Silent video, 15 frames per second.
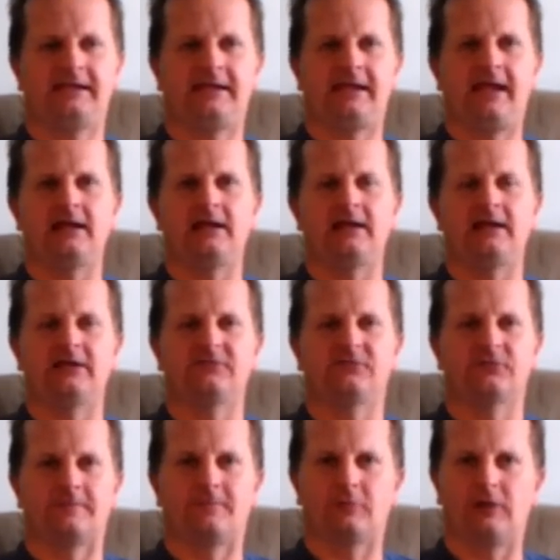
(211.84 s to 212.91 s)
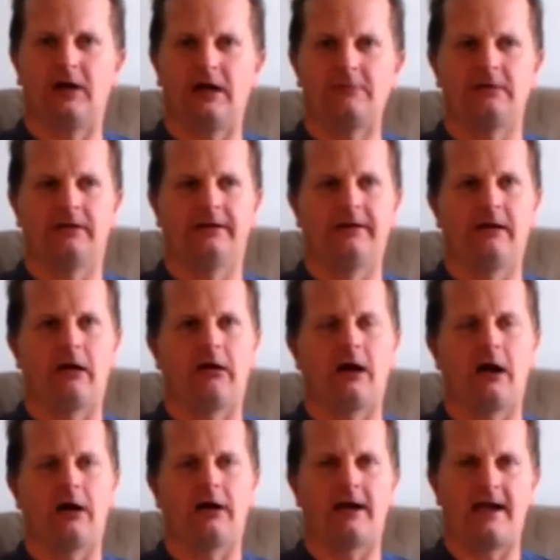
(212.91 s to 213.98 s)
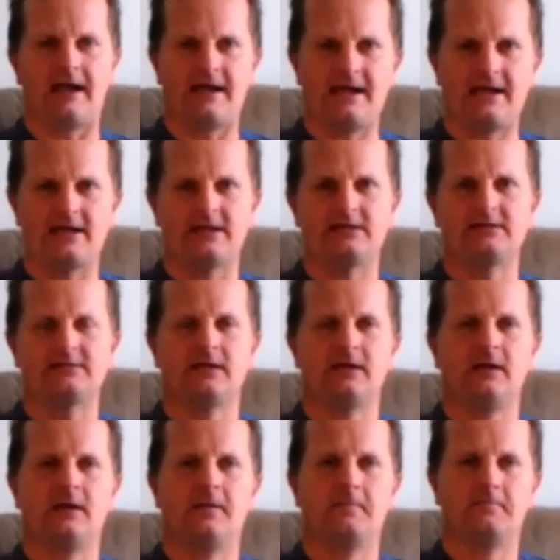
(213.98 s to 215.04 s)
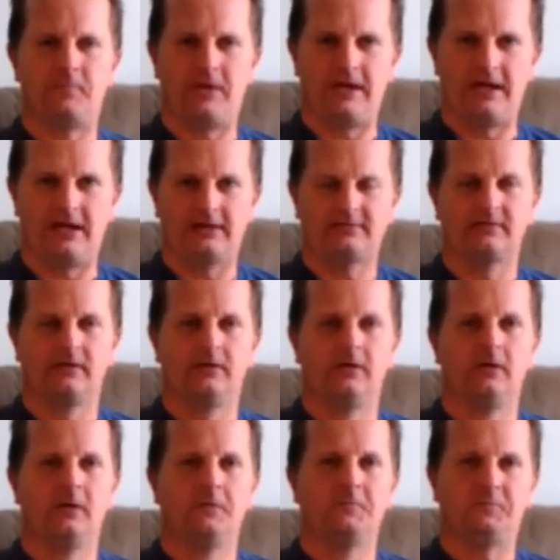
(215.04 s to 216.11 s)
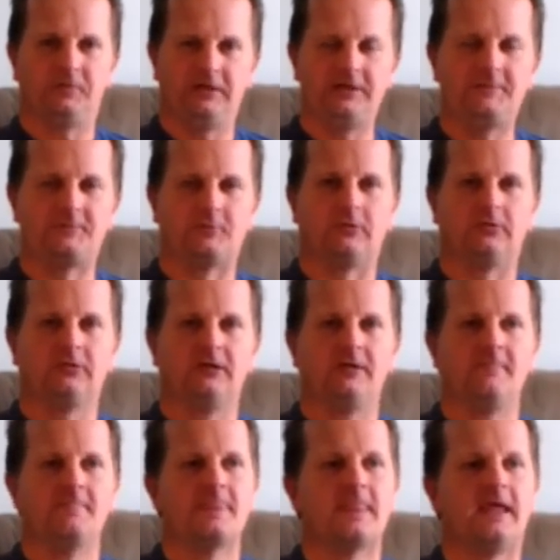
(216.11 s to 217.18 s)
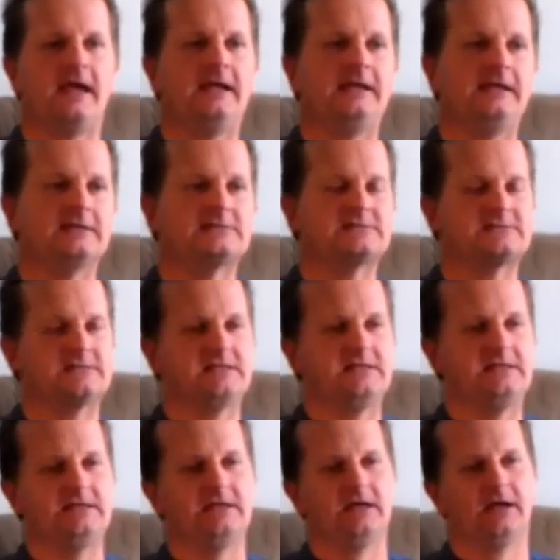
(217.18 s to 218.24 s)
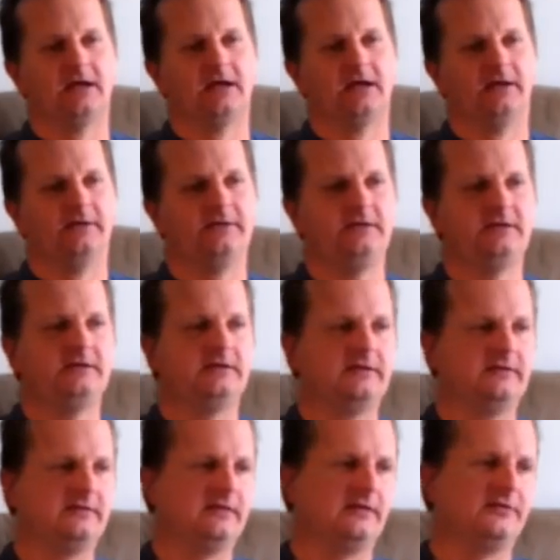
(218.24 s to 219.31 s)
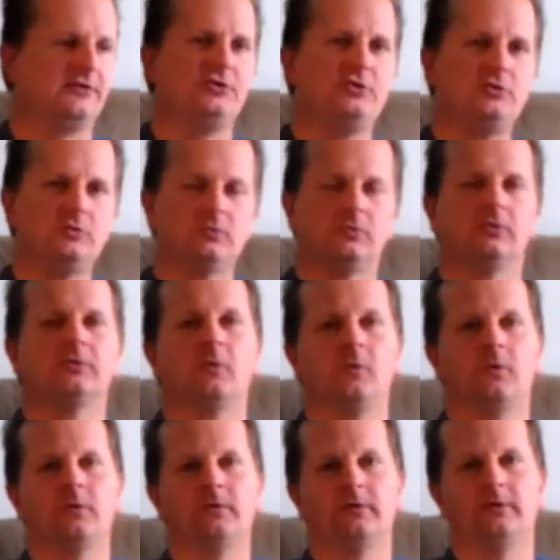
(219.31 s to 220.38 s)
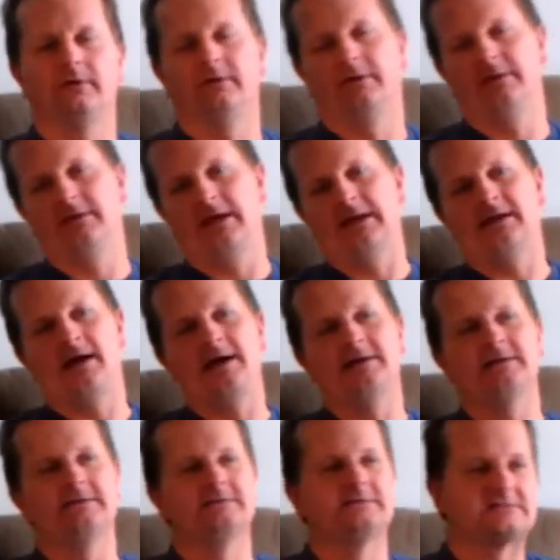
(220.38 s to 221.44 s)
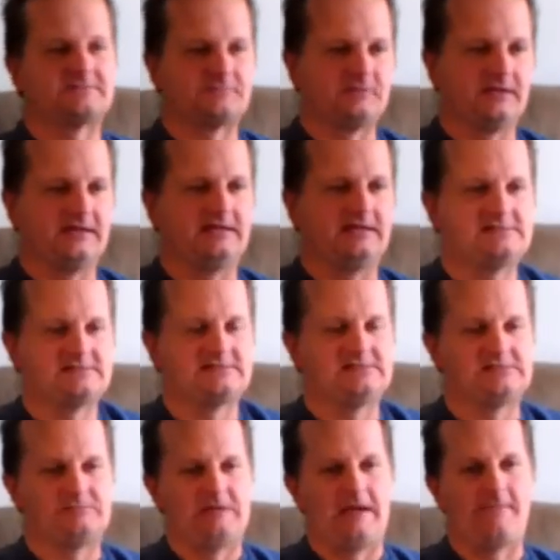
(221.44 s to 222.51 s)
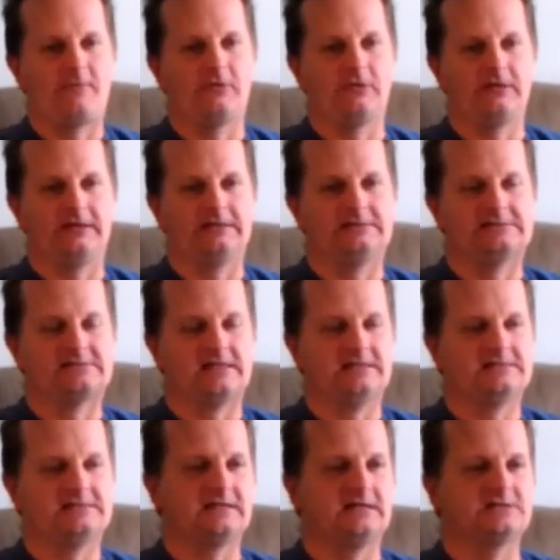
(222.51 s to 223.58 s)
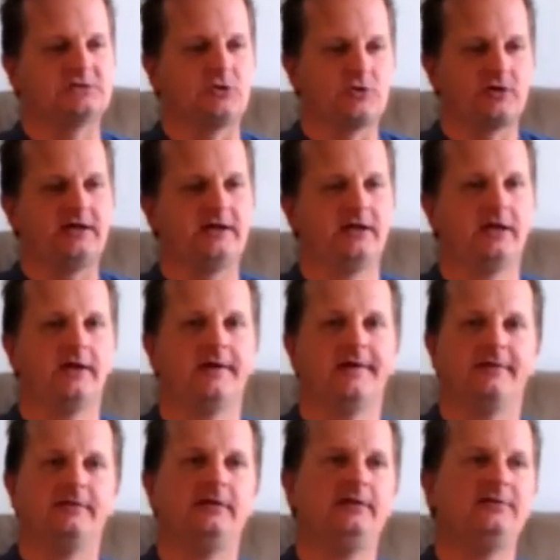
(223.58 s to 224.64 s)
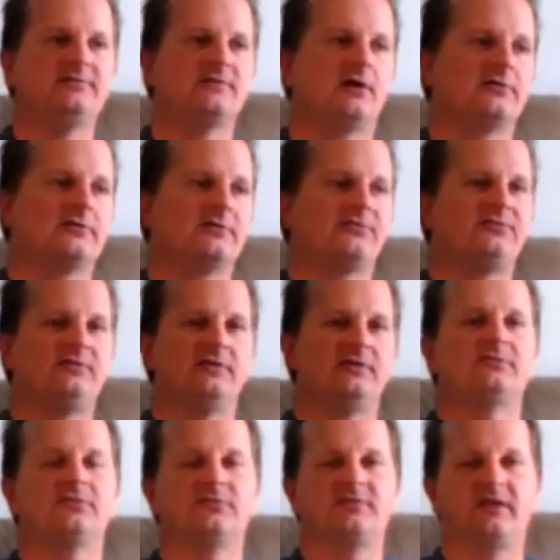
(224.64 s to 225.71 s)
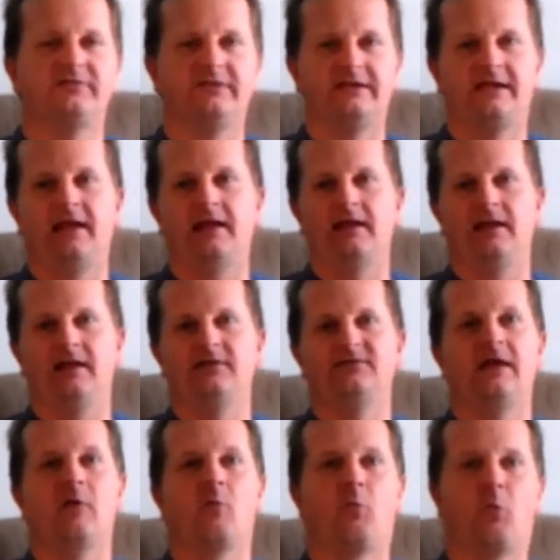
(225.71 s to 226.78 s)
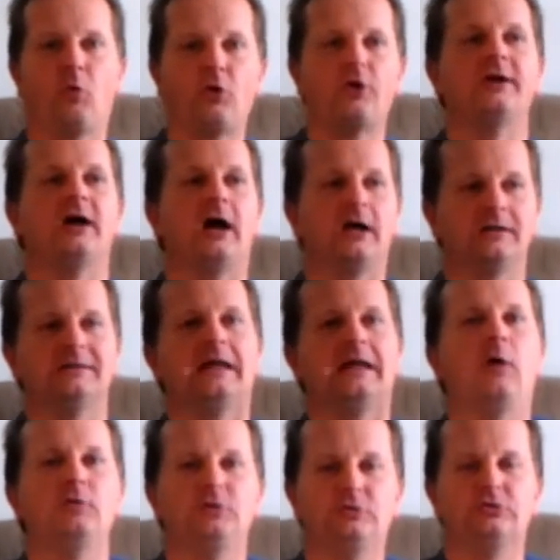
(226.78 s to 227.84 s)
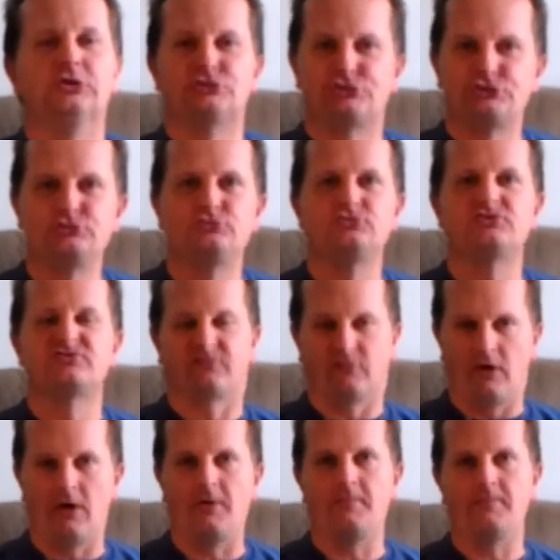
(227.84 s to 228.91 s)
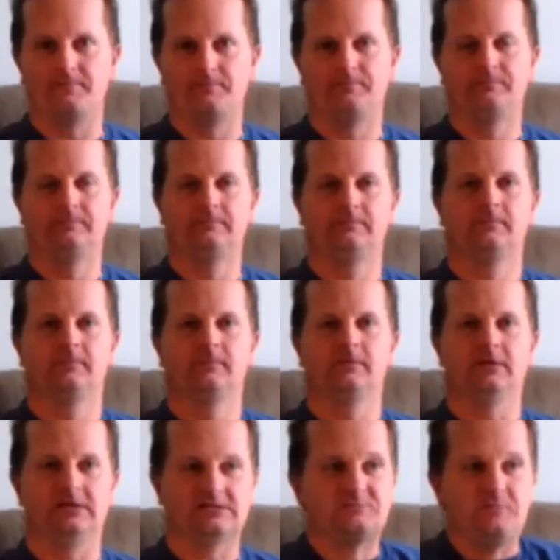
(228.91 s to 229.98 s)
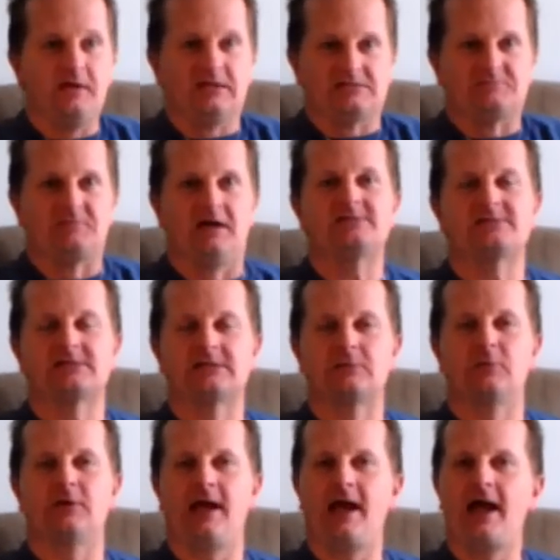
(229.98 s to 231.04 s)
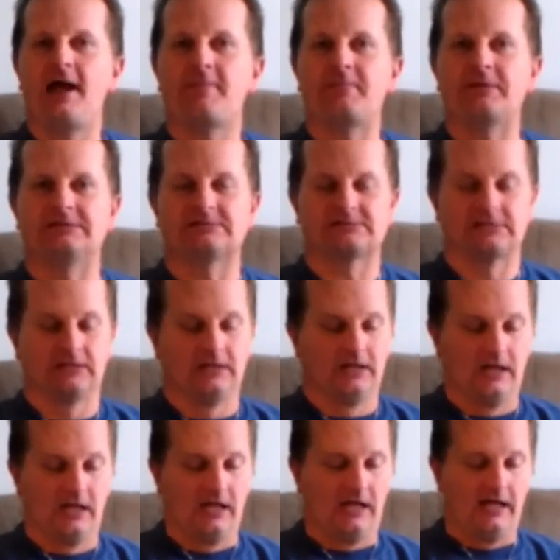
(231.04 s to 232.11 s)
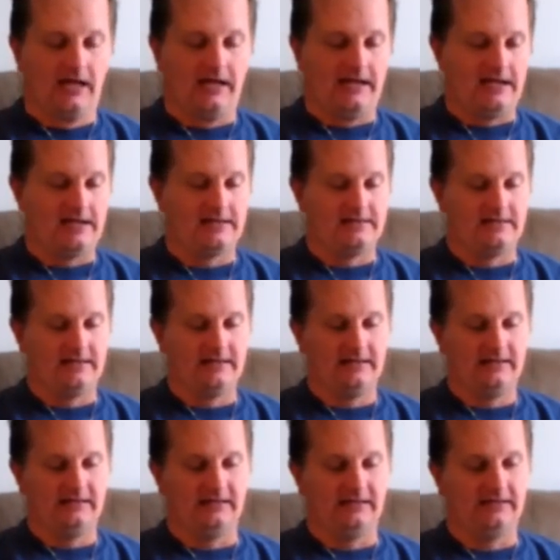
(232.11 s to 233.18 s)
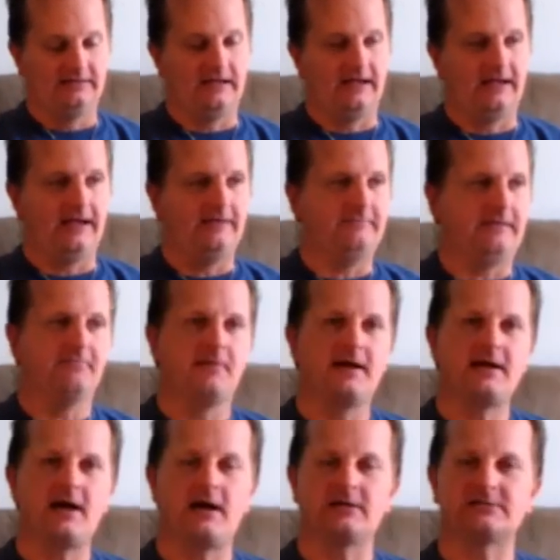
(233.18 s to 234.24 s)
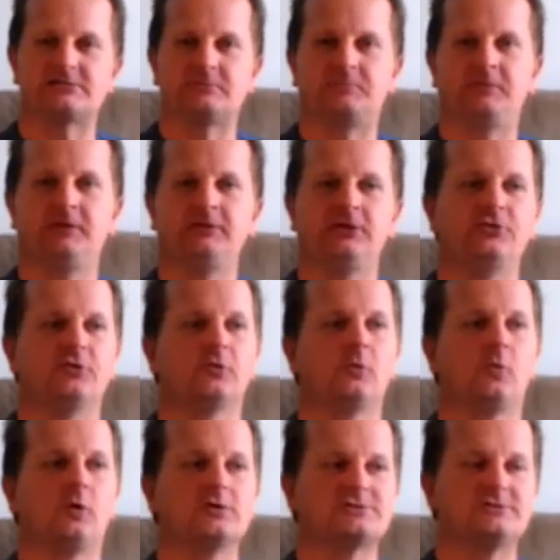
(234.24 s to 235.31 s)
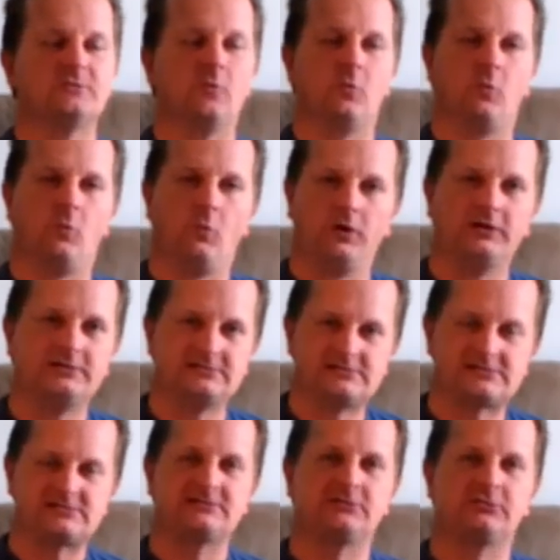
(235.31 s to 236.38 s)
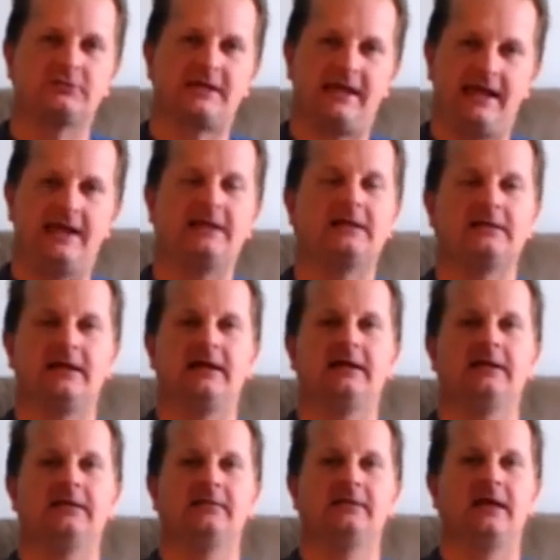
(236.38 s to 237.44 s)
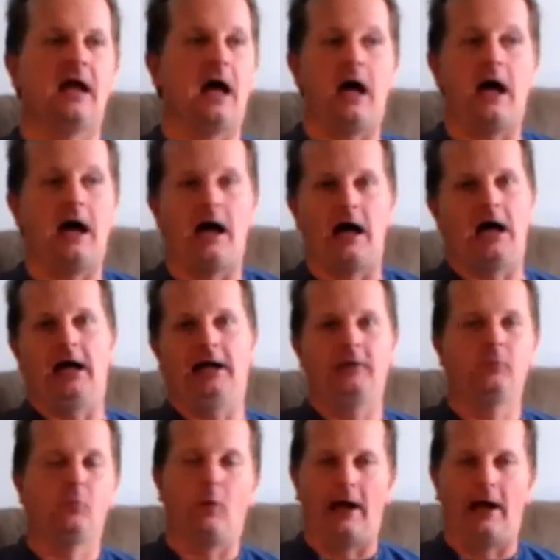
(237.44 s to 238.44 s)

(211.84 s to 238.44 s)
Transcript: candidates for the primary are hand-picked people, and it's the New World Order that kind of displays these people and says, okay, these are the 6 or 7 candidates that we're gonna allow you to choose from. Is basically what happens, and. In my honest opinion, there wasn't one single candidate that I